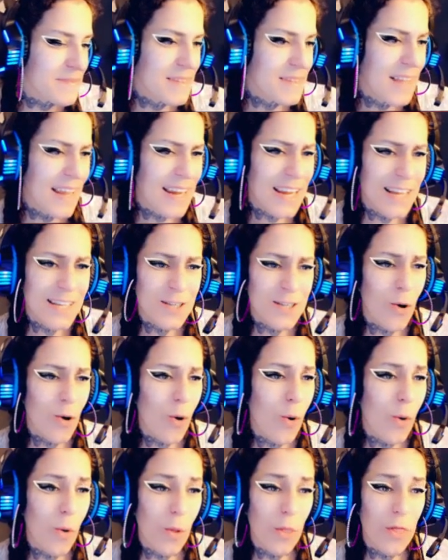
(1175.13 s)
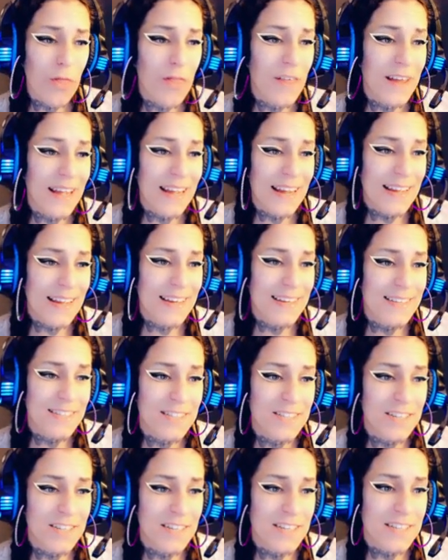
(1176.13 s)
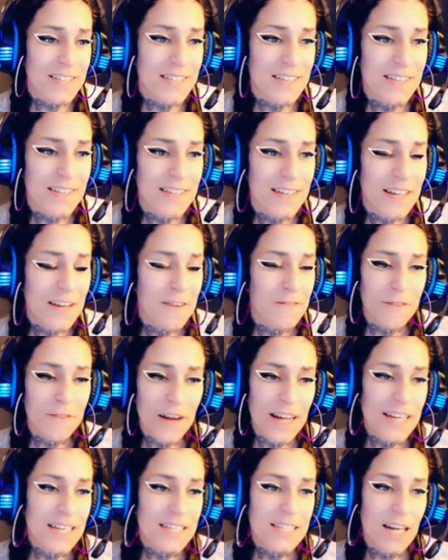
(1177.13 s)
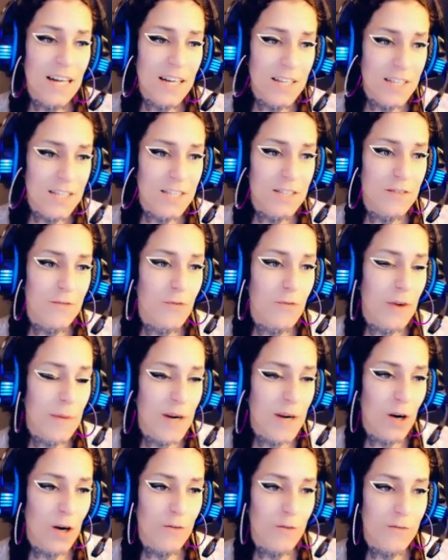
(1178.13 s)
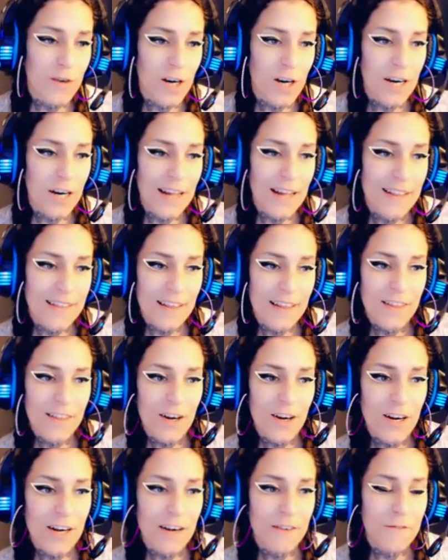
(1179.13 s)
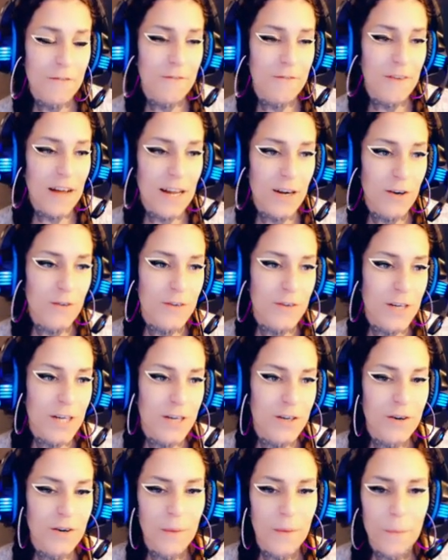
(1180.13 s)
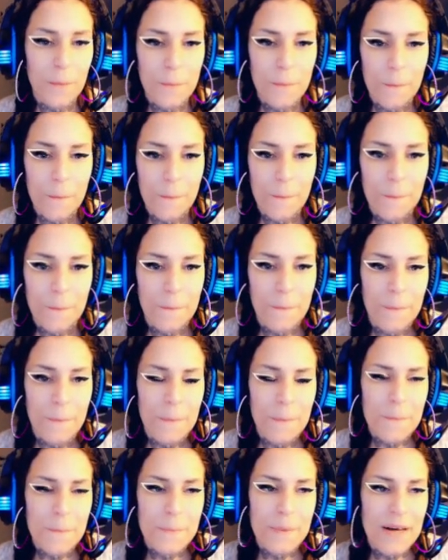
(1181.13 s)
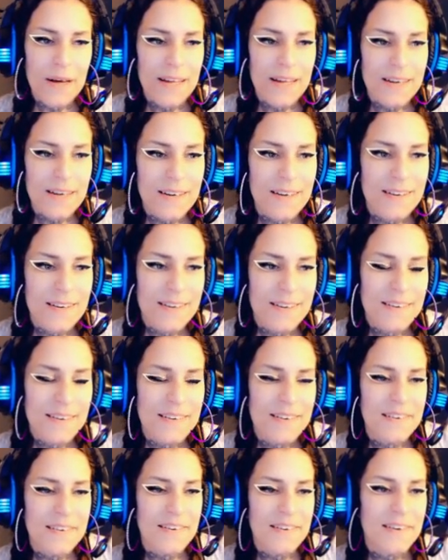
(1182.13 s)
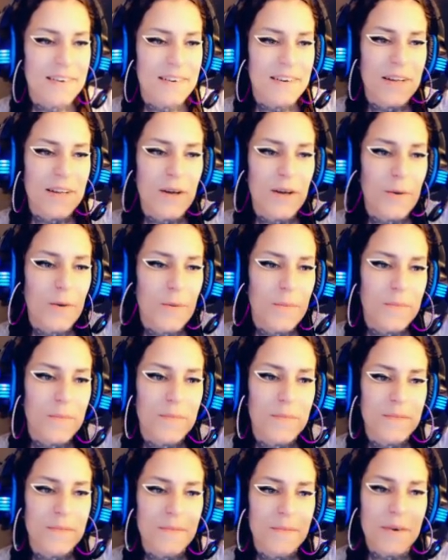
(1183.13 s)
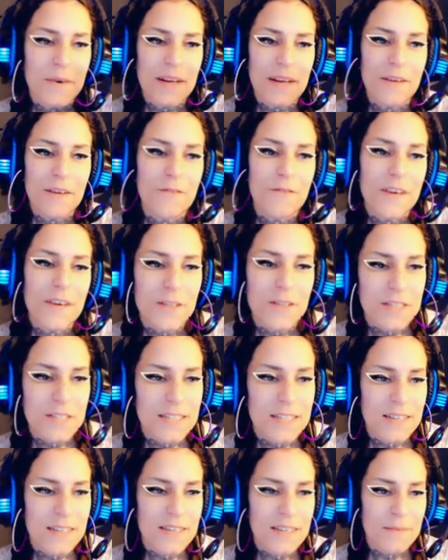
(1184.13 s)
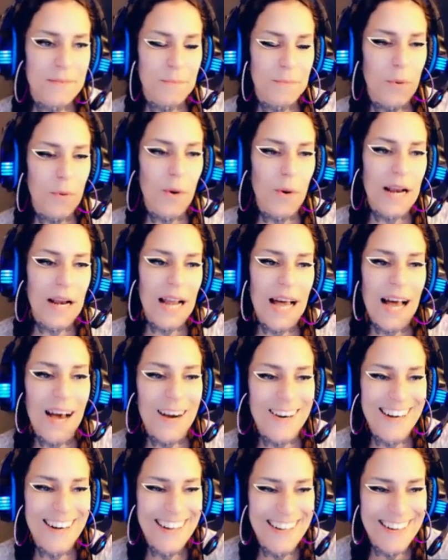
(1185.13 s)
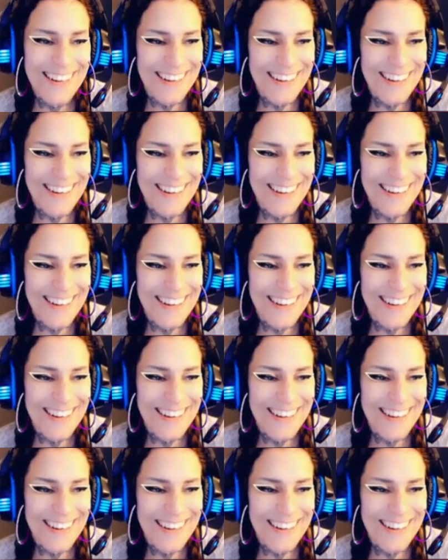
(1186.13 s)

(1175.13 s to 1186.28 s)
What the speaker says: like, his whole thing is just invite tons of women over and then they're going to fight over you. But, you know, what he fails to point out